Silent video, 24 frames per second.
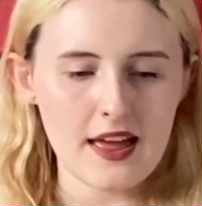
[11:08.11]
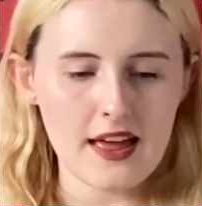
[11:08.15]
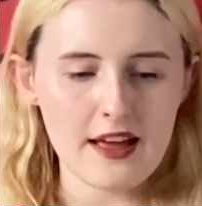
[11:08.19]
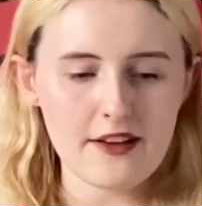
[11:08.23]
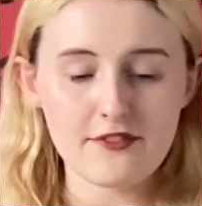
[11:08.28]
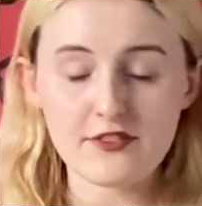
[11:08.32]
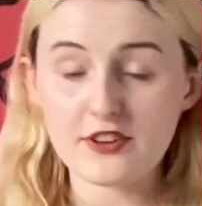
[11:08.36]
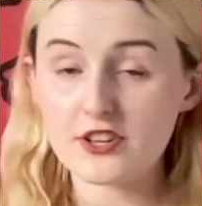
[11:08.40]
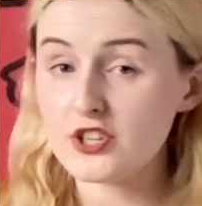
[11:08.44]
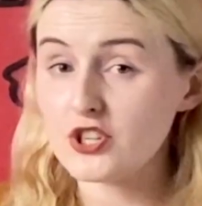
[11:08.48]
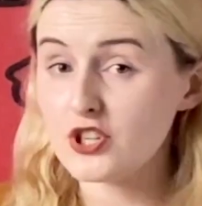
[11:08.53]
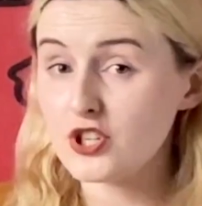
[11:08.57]

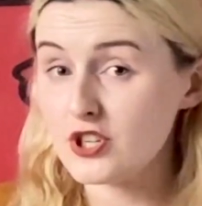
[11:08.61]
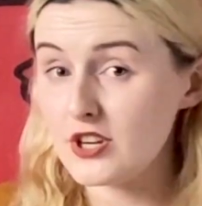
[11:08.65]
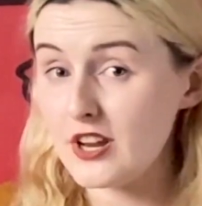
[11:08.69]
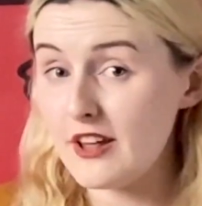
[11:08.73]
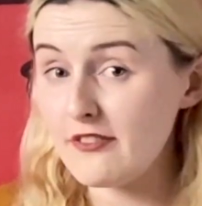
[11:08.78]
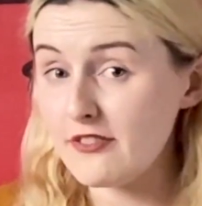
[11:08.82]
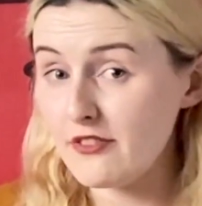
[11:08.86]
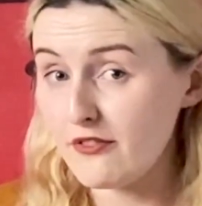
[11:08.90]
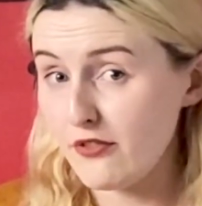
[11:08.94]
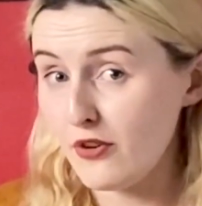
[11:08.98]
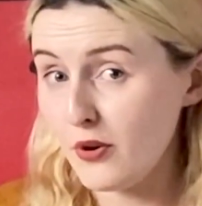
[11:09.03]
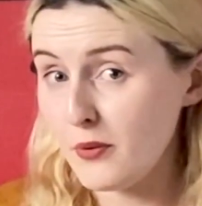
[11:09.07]

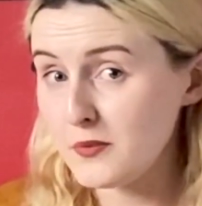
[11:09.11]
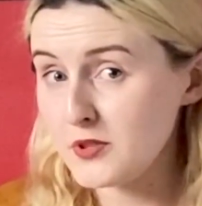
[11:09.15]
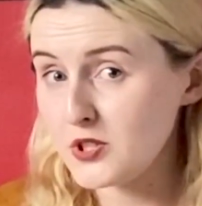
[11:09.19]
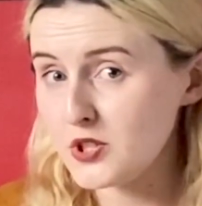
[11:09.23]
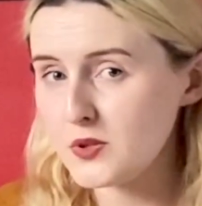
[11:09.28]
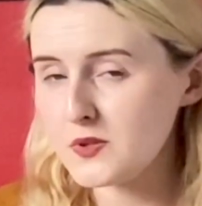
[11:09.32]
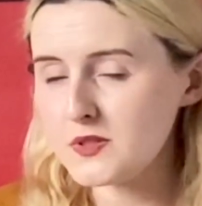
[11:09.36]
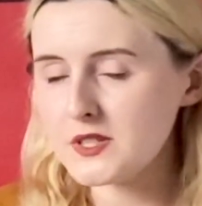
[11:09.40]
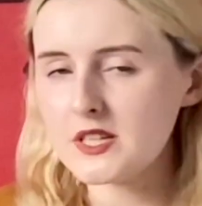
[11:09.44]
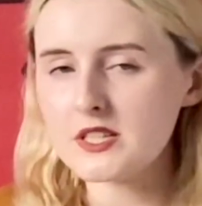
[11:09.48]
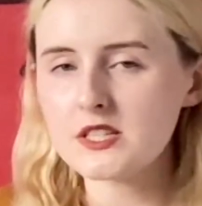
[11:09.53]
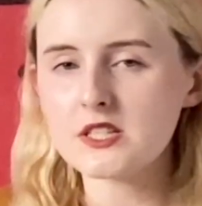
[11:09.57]
If the Formula
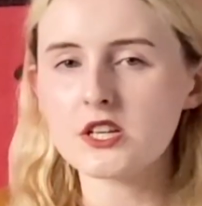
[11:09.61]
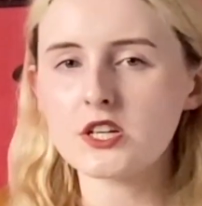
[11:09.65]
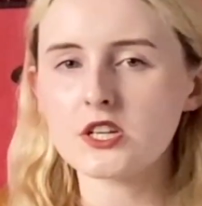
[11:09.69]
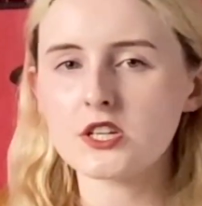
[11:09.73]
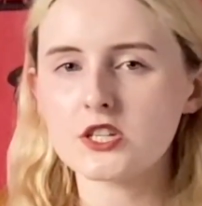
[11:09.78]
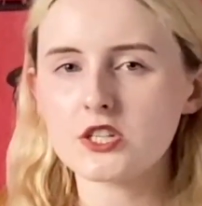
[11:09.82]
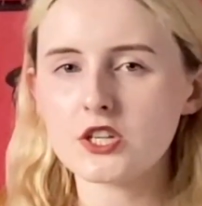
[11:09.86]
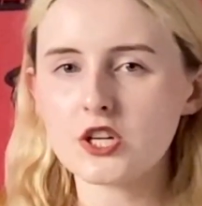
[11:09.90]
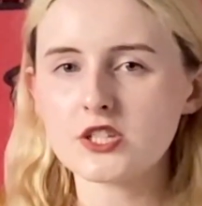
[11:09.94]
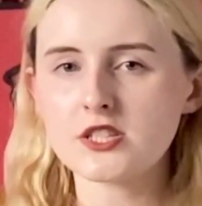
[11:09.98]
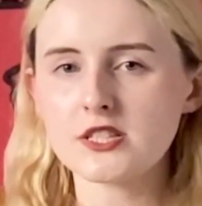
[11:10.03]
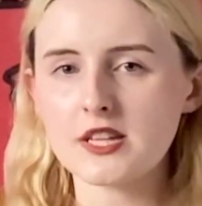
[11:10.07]
2
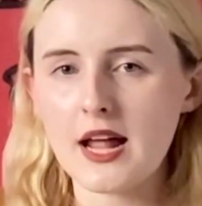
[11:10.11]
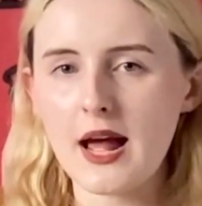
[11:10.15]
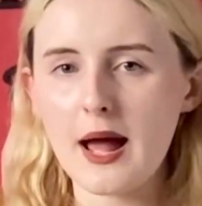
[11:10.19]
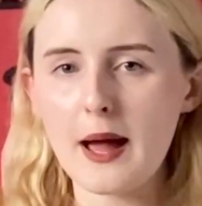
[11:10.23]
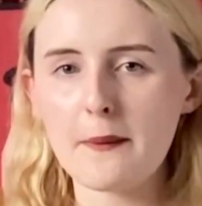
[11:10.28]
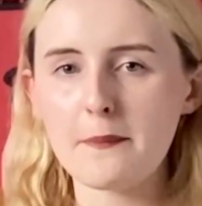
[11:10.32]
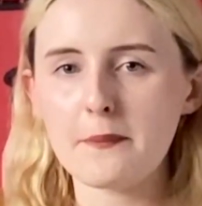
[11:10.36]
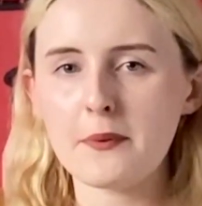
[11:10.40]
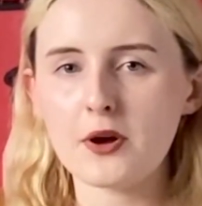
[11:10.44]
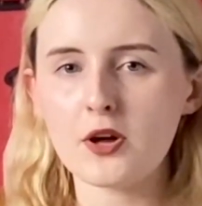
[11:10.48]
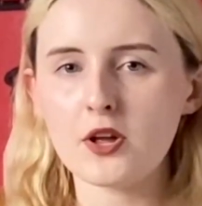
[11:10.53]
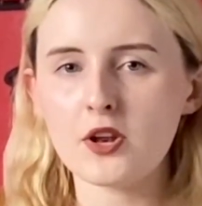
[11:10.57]
season doesn't
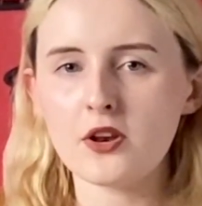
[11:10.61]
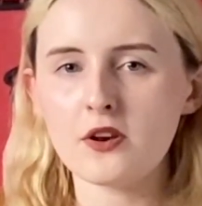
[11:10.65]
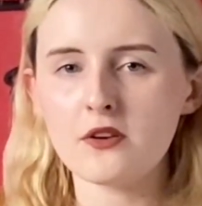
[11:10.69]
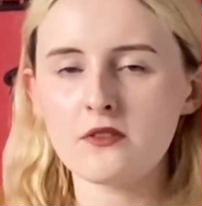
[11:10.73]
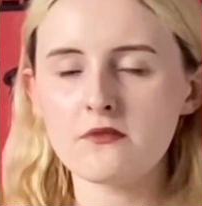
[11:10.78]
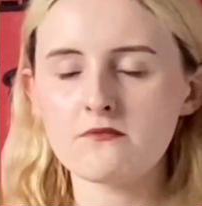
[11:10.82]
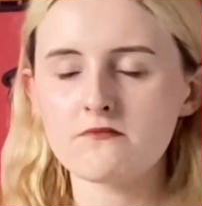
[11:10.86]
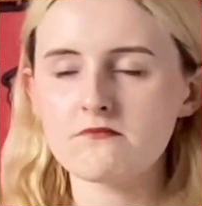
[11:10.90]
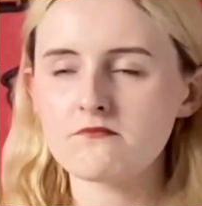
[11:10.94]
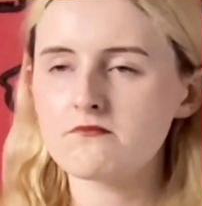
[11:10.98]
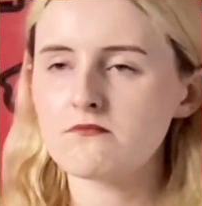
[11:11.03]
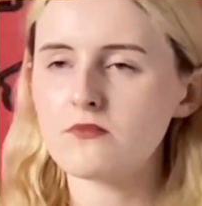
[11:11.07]
happen
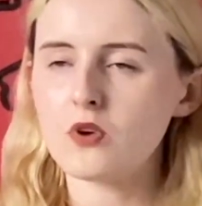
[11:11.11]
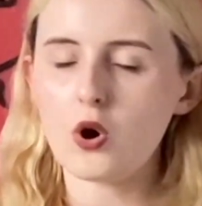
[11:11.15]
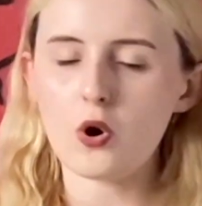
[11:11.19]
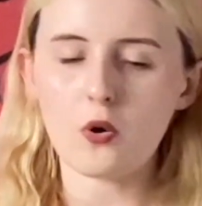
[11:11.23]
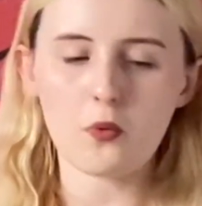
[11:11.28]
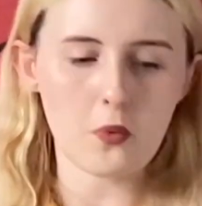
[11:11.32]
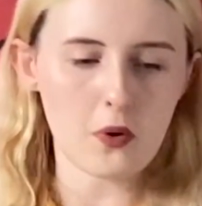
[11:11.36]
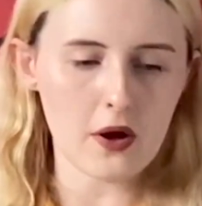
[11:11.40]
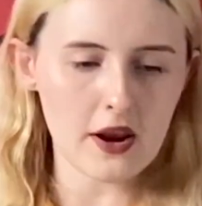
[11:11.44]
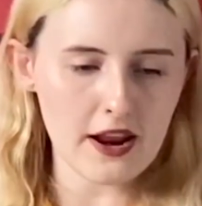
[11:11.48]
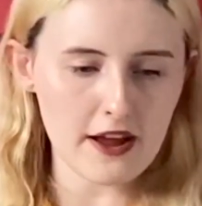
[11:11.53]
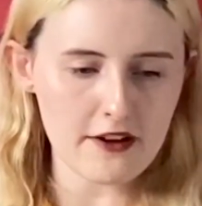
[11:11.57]
or
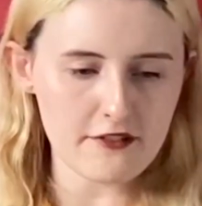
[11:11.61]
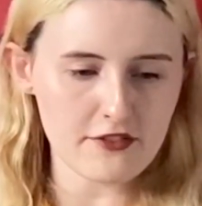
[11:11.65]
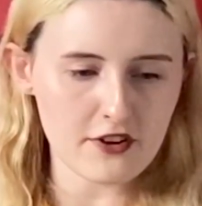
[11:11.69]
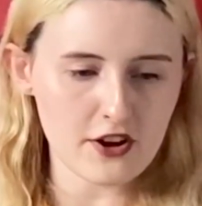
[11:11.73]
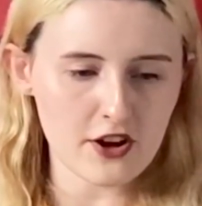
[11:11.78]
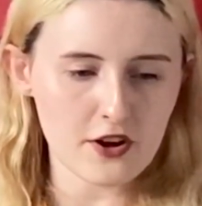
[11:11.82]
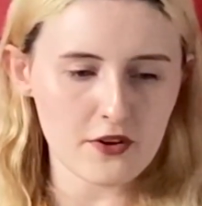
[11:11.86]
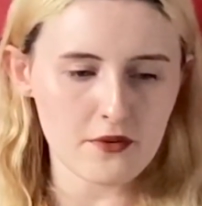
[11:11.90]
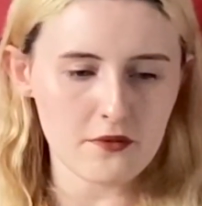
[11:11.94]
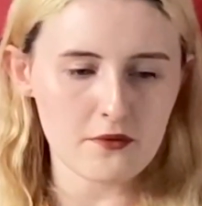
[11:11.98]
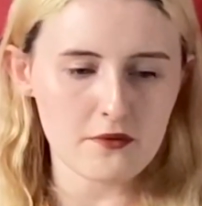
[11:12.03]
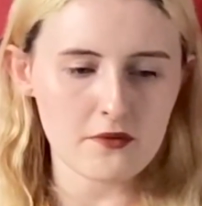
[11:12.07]

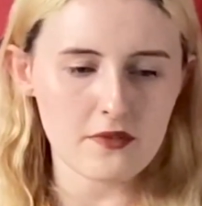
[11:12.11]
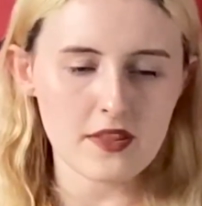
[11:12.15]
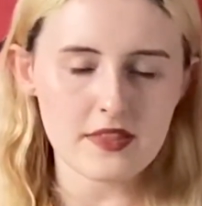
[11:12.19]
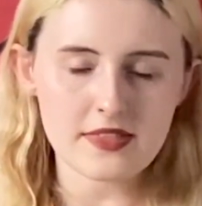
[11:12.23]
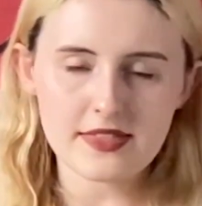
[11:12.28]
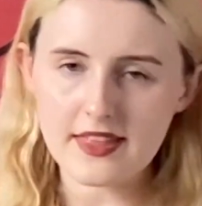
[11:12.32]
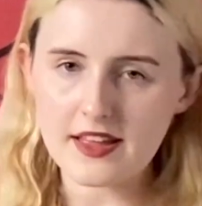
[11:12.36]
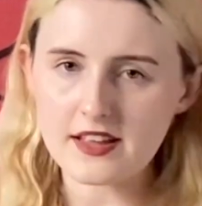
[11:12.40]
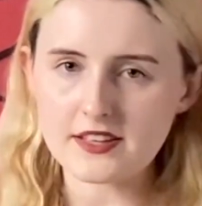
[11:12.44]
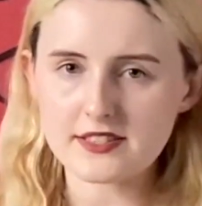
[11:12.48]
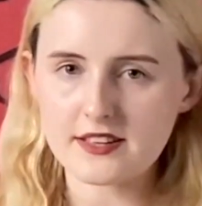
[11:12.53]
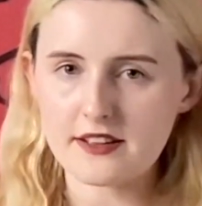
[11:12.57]
whatever,
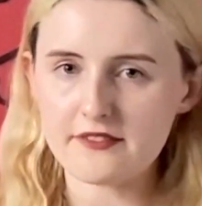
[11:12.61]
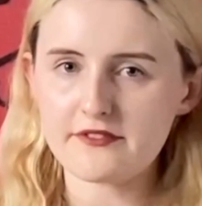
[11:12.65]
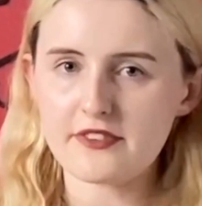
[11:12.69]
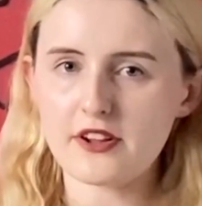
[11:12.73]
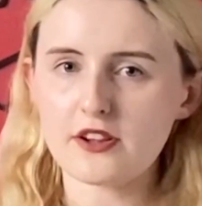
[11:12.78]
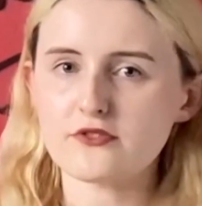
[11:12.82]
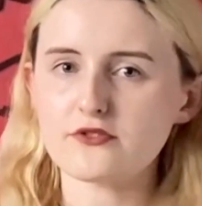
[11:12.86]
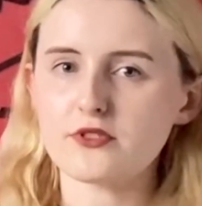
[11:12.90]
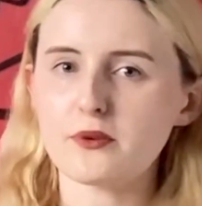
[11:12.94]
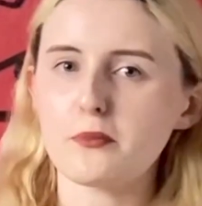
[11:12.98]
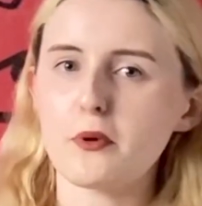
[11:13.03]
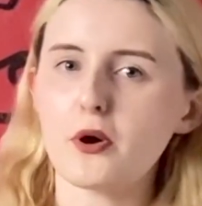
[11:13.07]
they'll sign
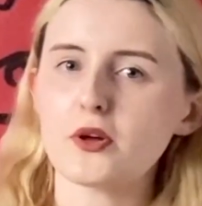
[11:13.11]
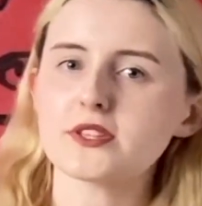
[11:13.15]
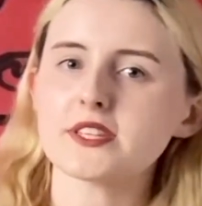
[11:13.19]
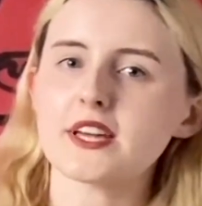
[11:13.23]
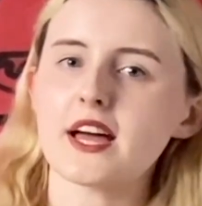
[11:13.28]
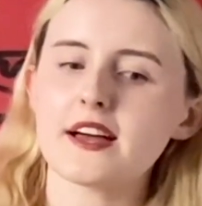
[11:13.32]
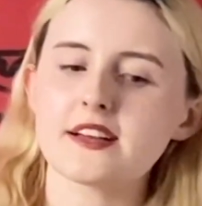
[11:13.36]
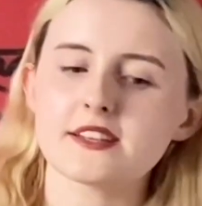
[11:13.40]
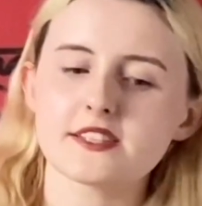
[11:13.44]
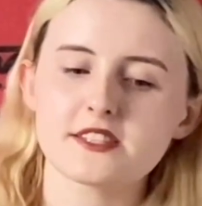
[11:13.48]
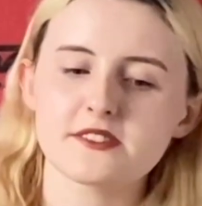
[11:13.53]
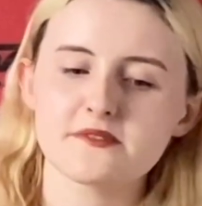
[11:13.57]
Valtteri
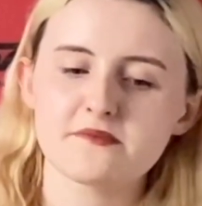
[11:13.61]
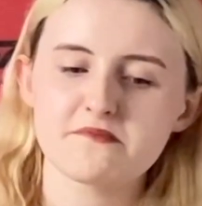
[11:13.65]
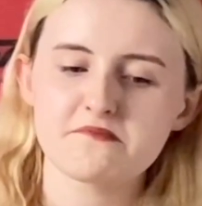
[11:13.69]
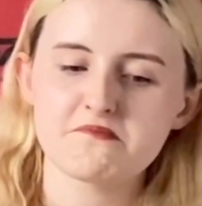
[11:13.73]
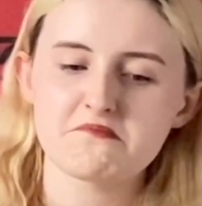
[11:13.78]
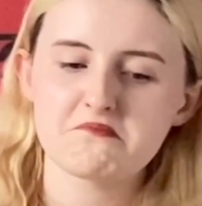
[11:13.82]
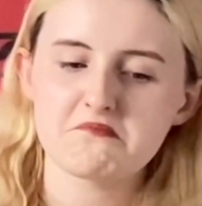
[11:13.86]
Bottas.